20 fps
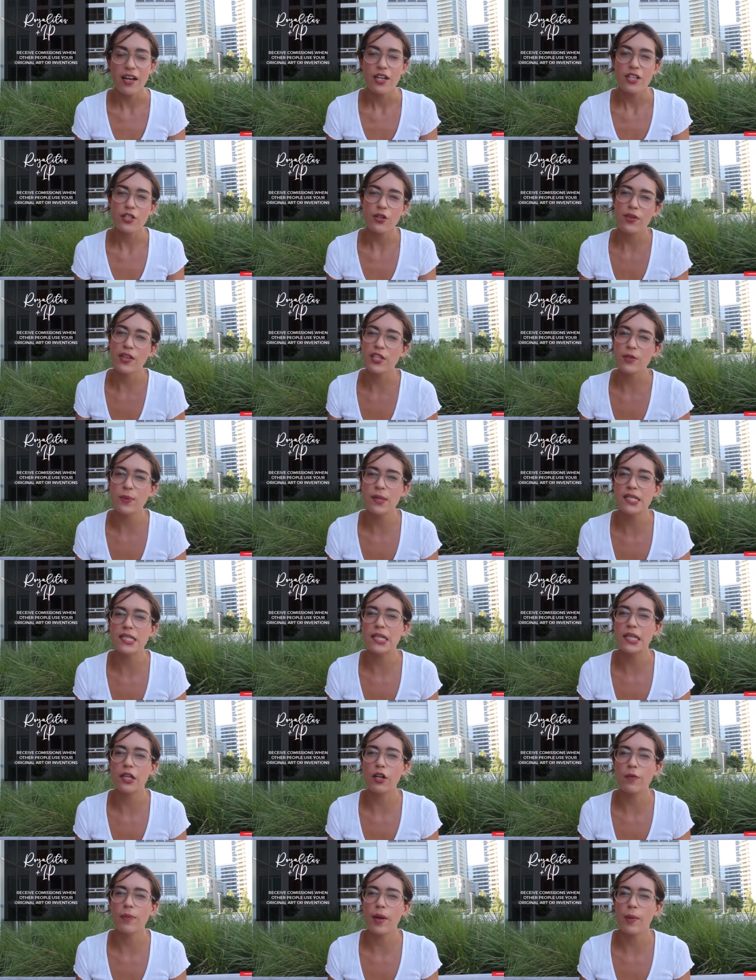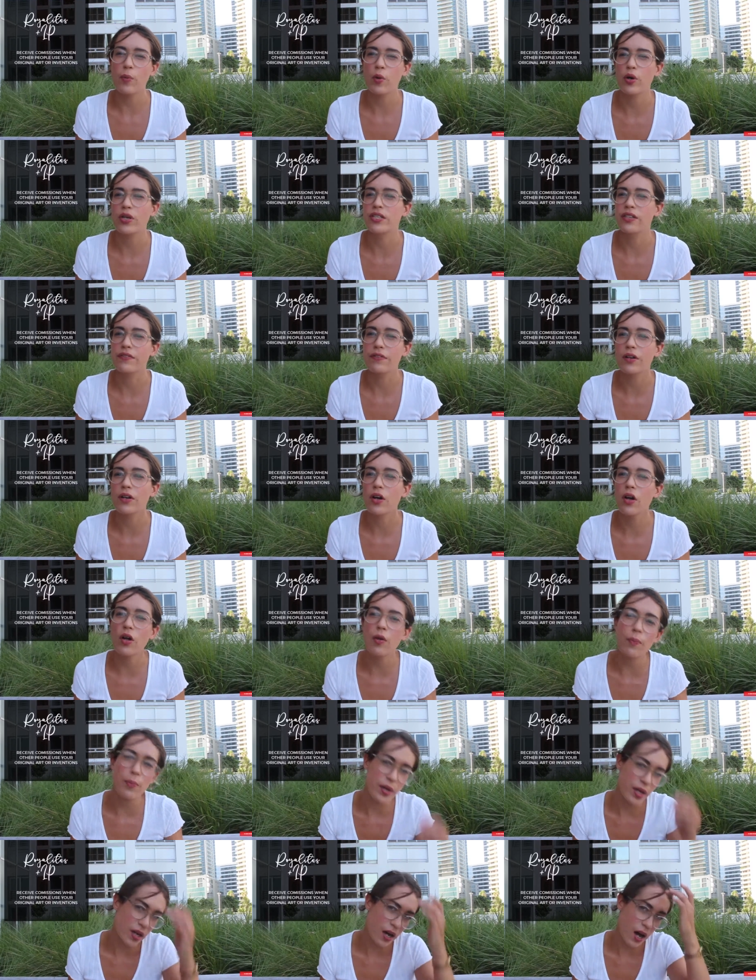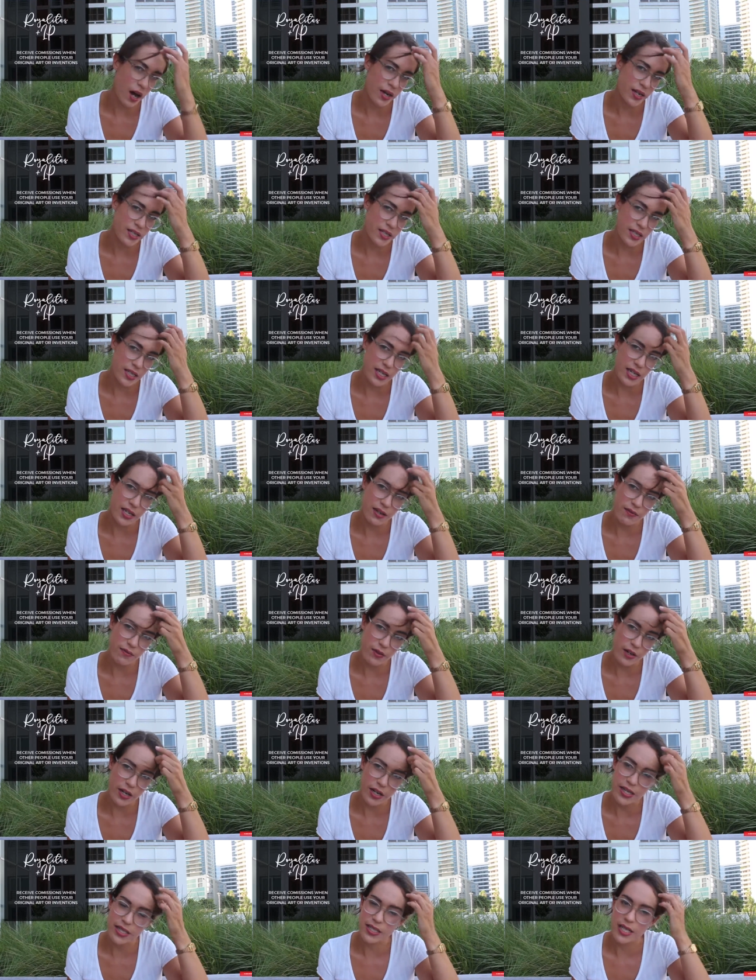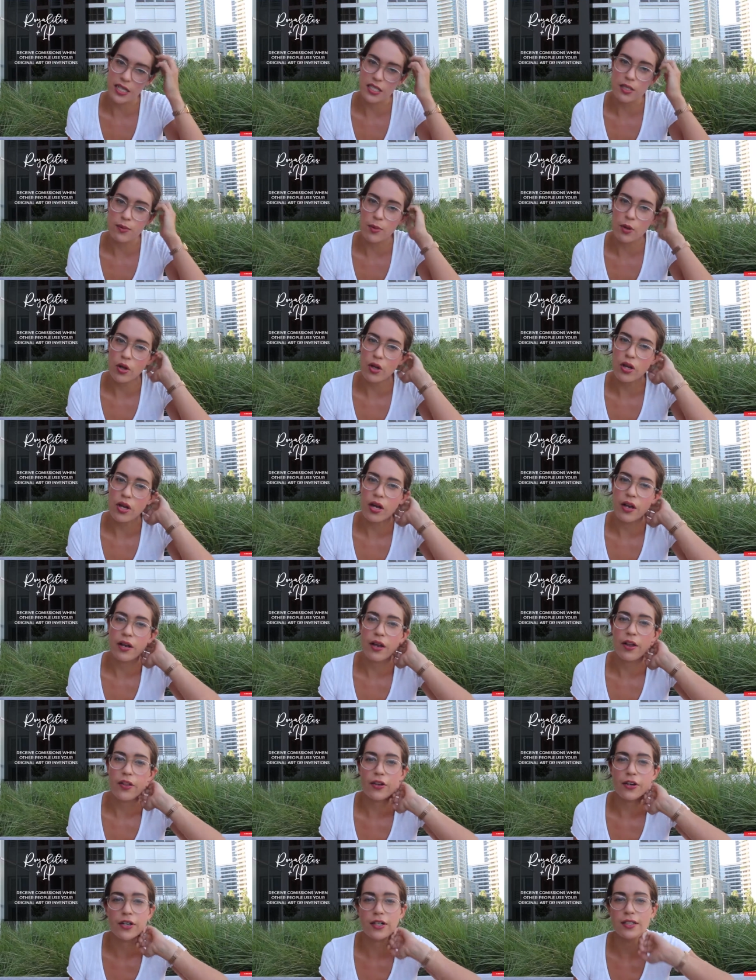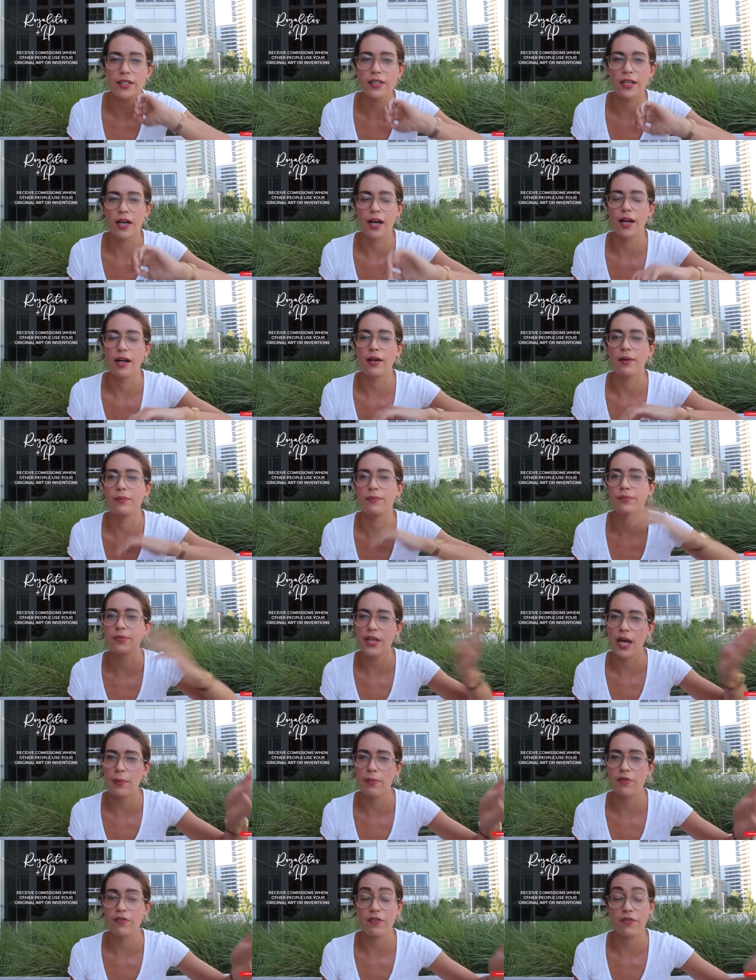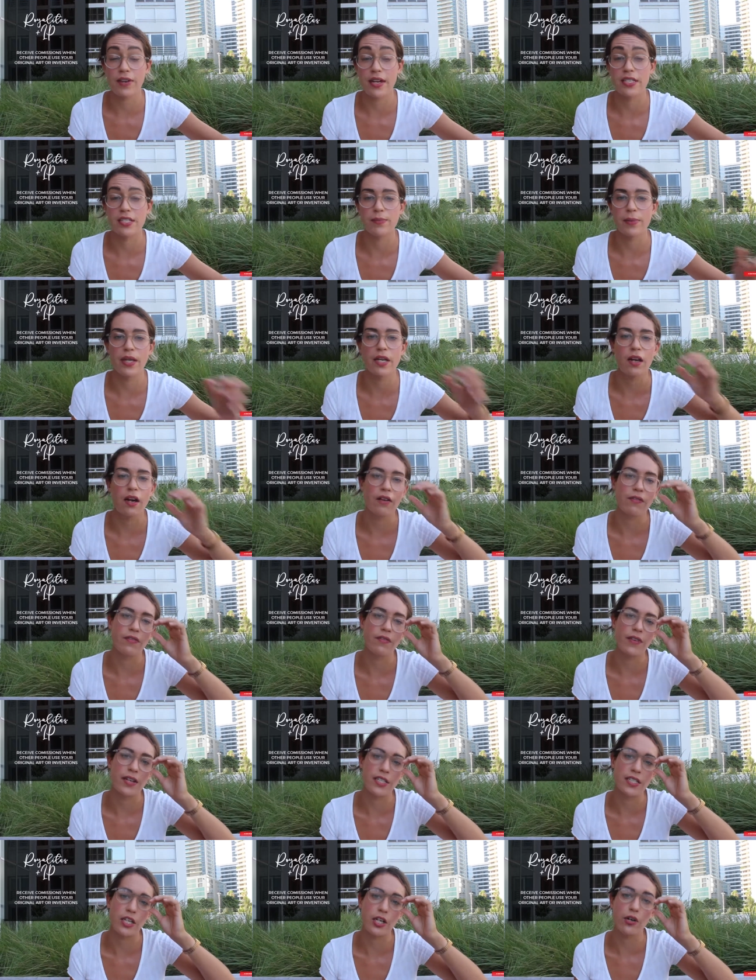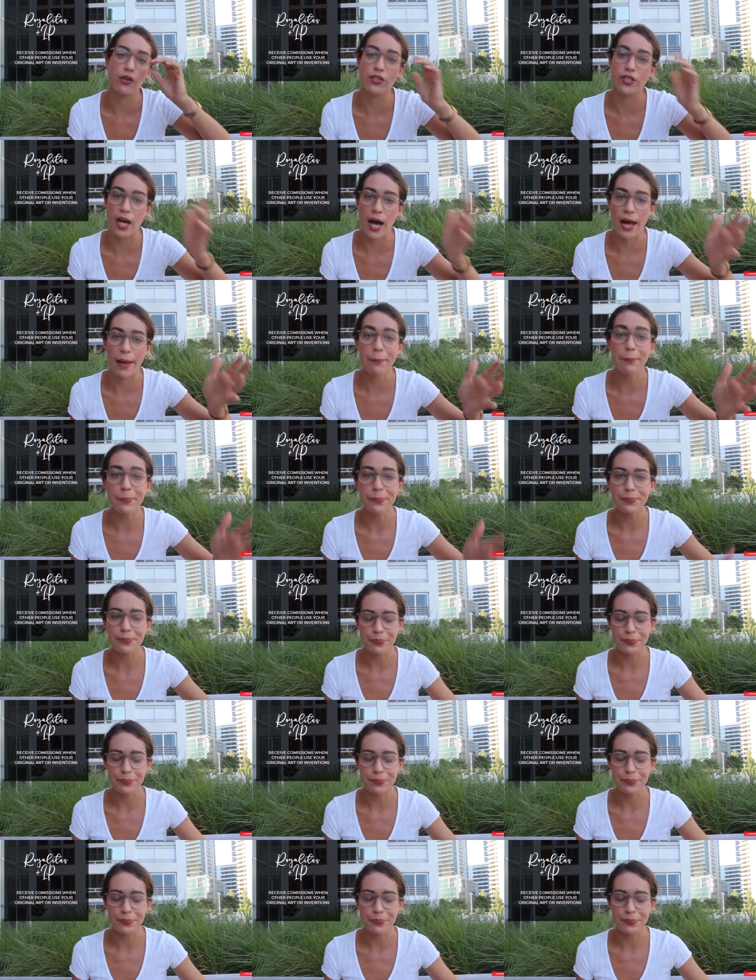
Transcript: So this one is a little bit more difficult, but honestly very accessible. Another um, type of investment of investing your time.